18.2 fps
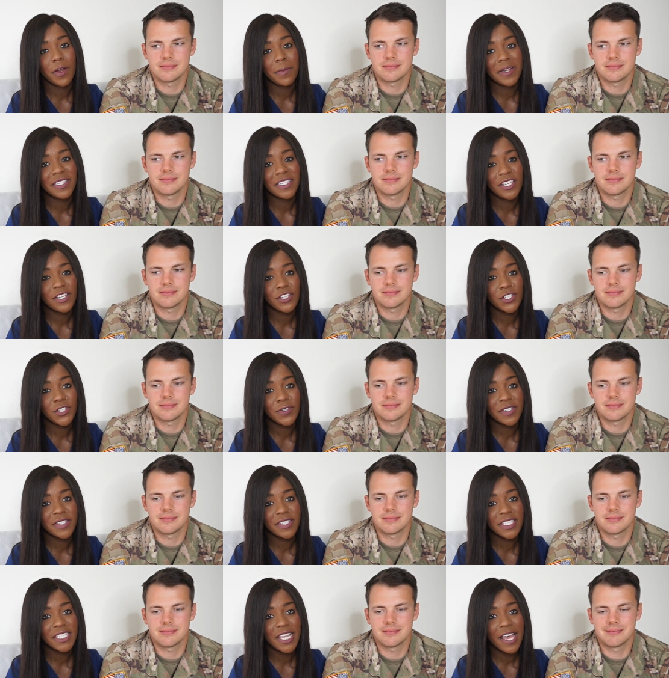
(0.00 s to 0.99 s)
Speaker 1: wear my tennis
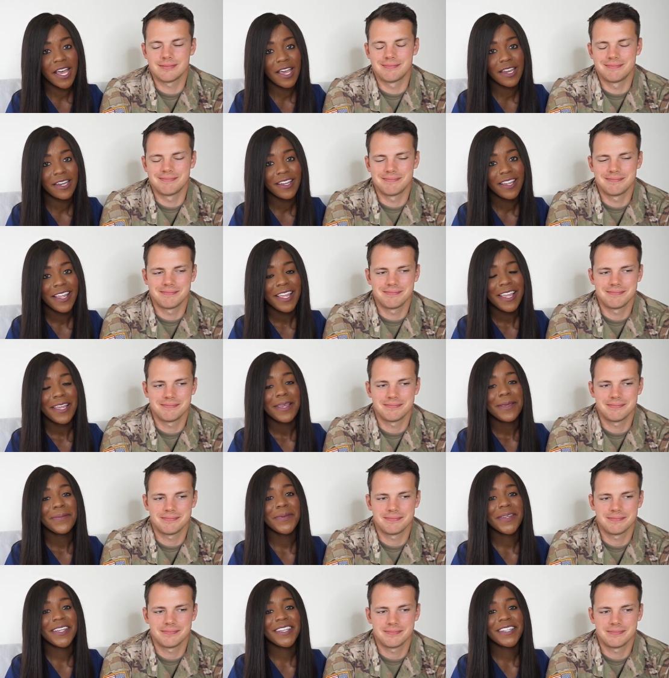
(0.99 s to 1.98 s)
shoes inside,
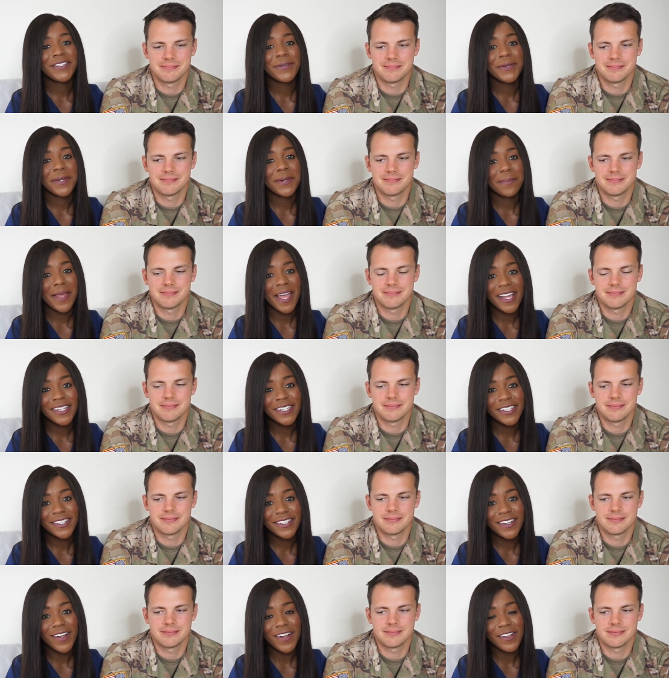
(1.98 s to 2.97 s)
because you can
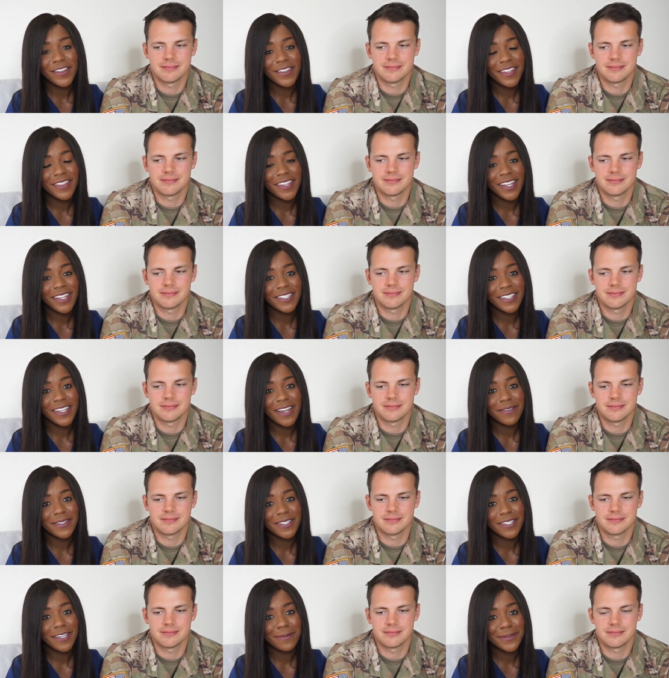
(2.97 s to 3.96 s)
imagine all the things that
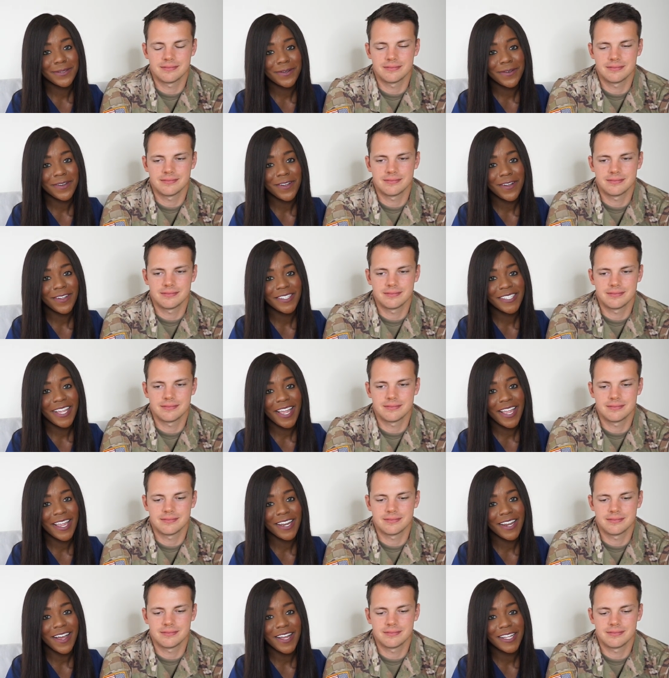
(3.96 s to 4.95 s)
I stepped on all
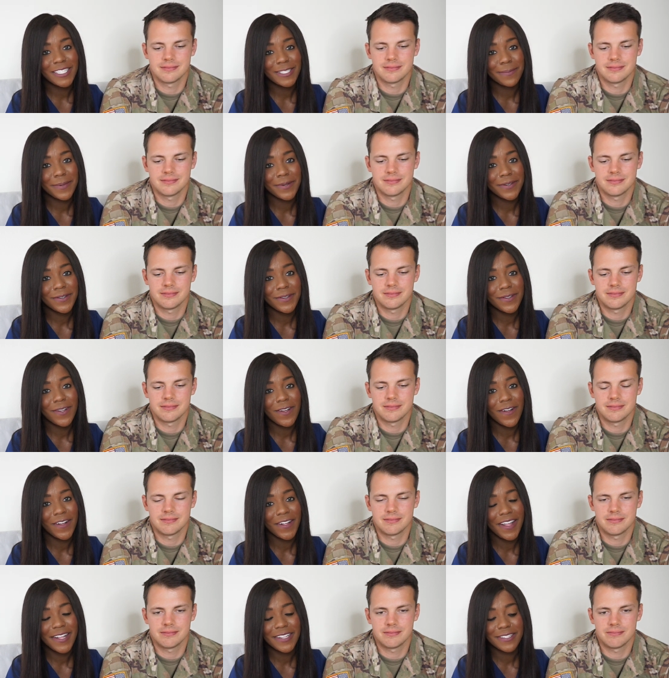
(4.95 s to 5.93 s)
day in a hospital,
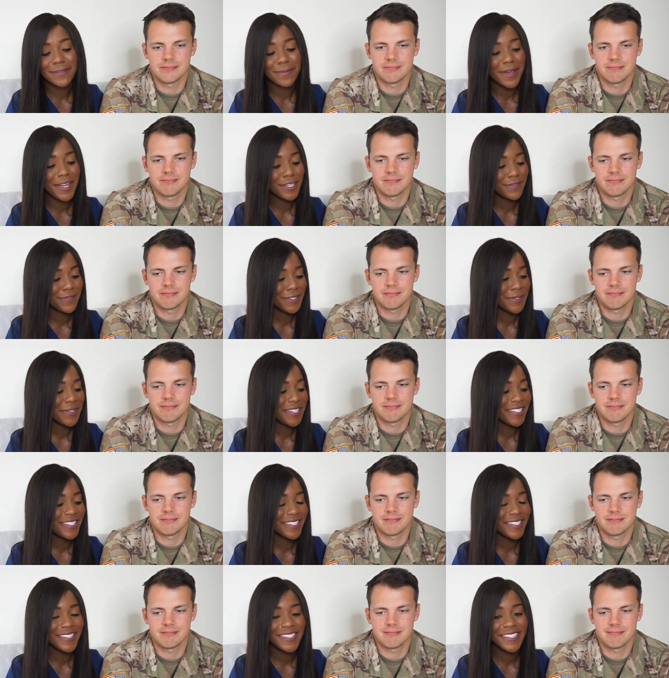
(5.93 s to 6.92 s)
all kinds of body
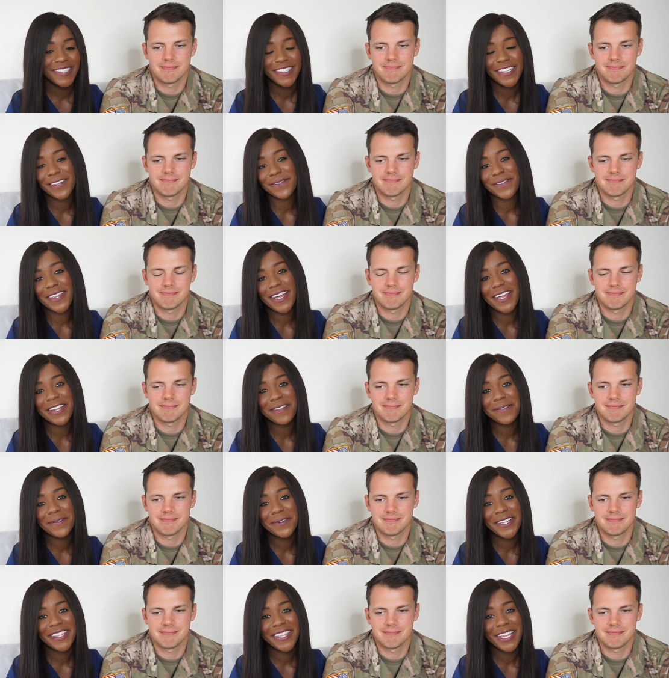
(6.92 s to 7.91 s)
fluids and stuff that I don't
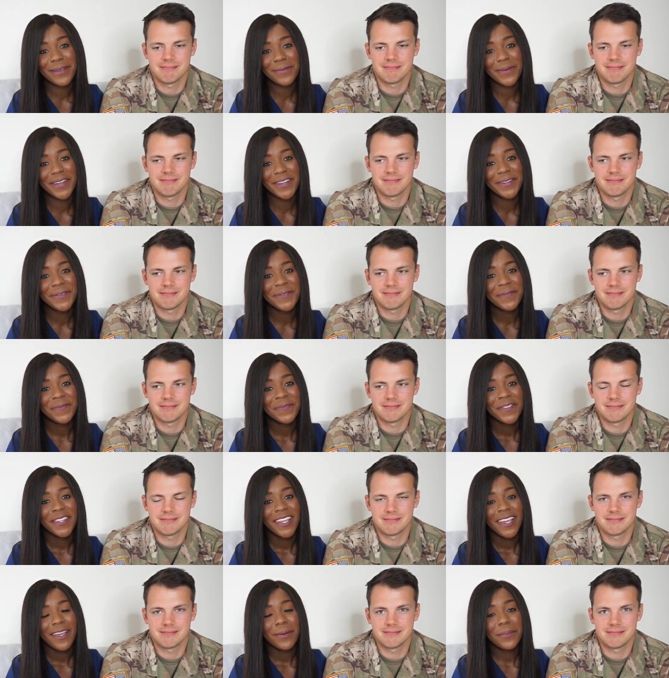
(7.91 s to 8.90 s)
even want to think about.
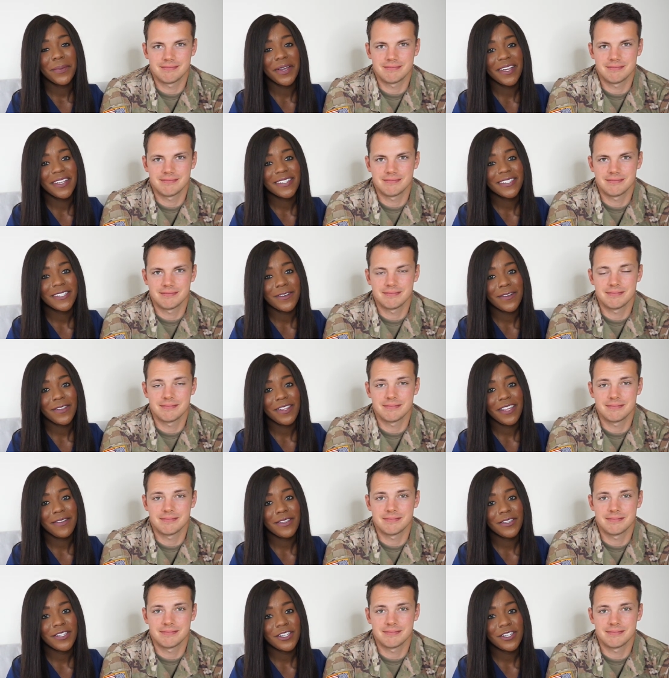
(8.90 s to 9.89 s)
But so I'll
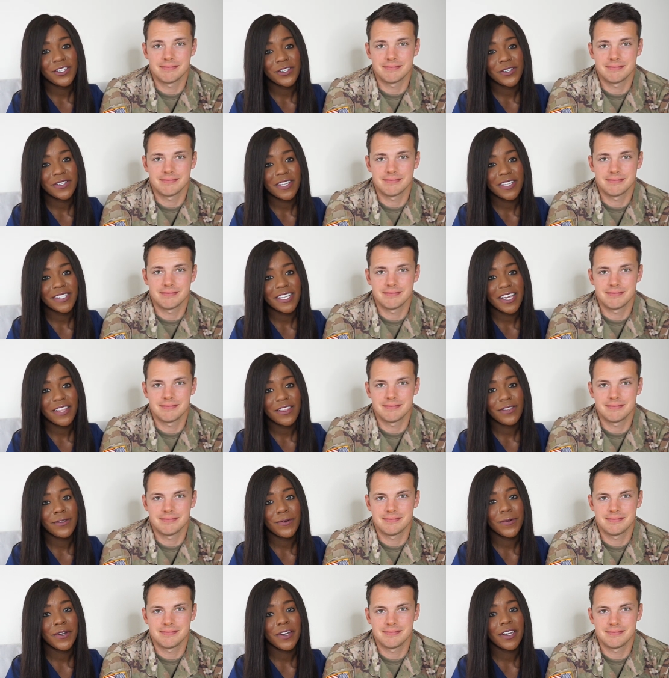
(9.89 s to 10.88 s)
leave the tennis shoes outside the
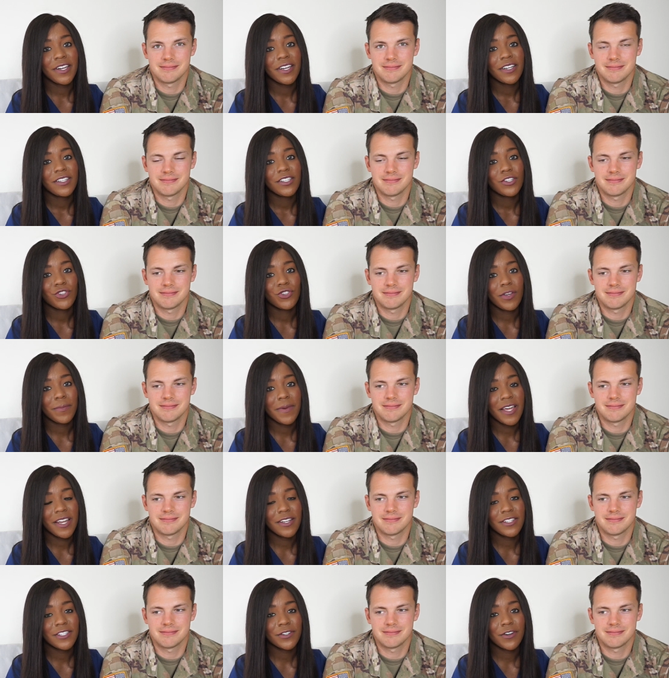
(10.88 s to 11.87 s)
door, strip
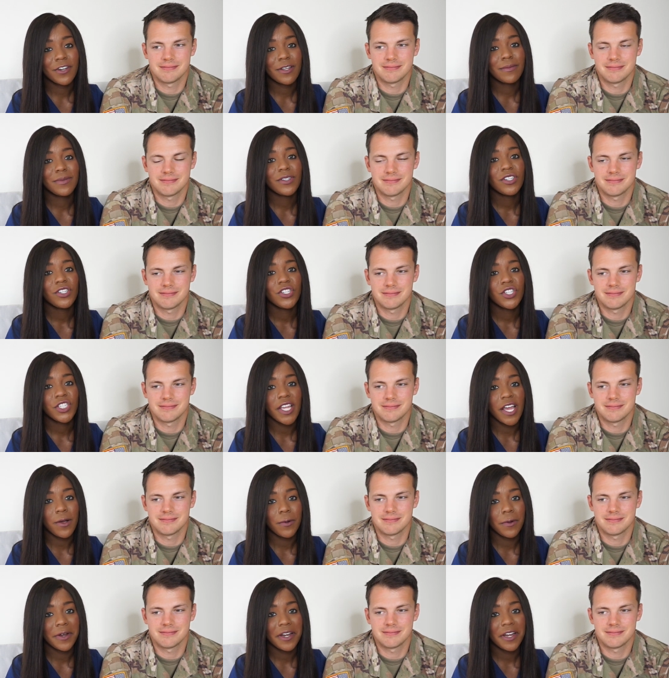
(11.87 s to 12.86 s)
out of the scrubs,
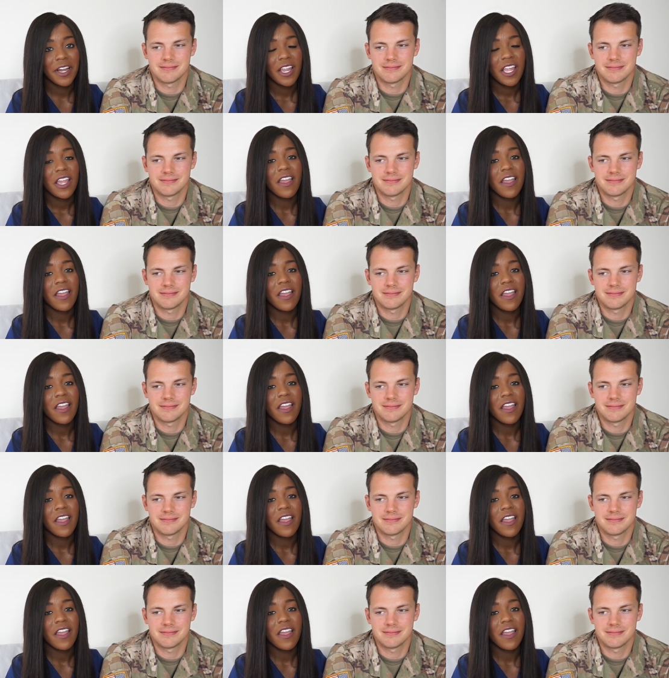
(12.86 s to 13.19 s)
shower,